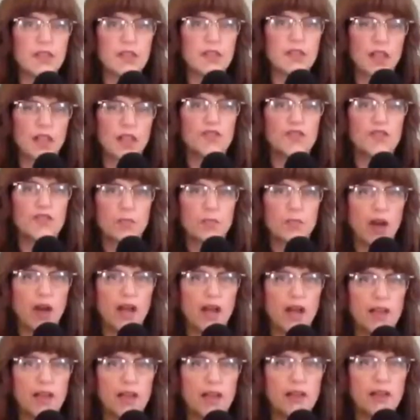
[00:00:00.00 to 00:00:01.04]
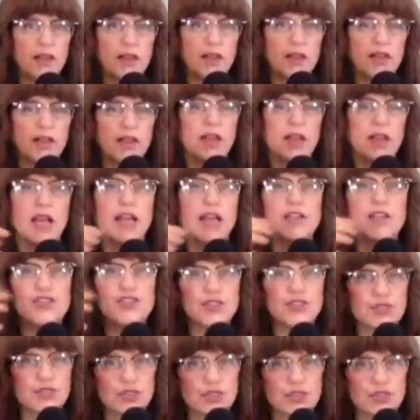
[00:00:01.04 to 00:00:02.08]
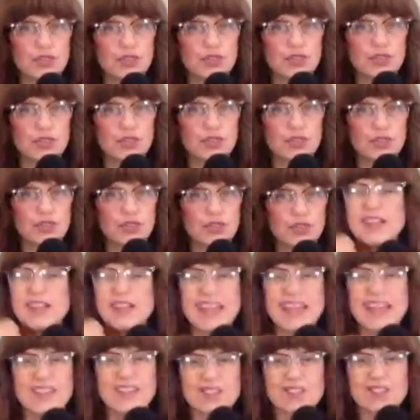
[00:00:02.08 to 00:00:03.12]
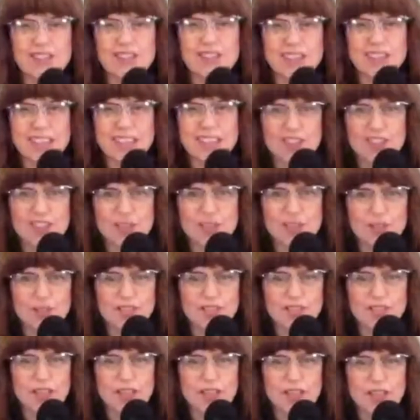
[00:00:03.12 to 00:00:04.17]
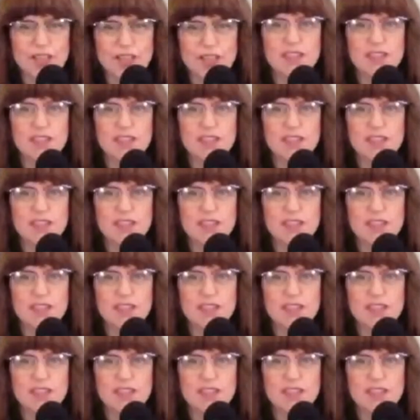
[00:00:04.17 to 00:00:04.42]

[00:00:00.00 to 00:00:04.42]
loved by, and journal about it. What did that girl, little girl, feel?